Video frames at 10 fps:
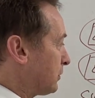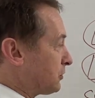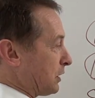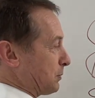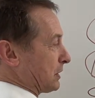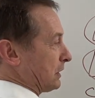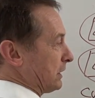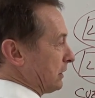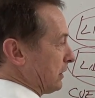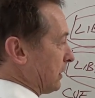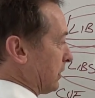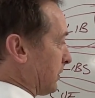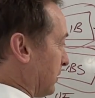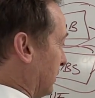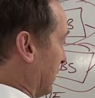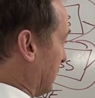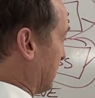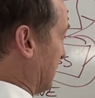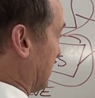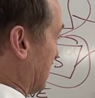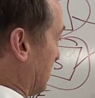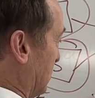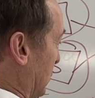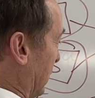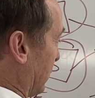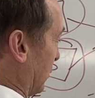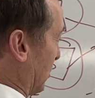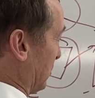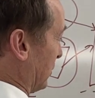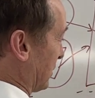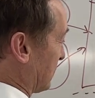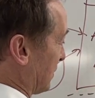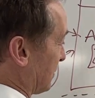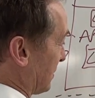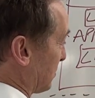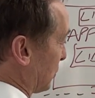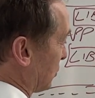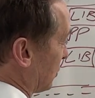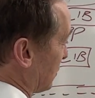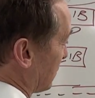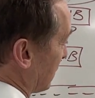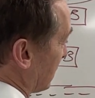typically in a system, we have the operating system, which is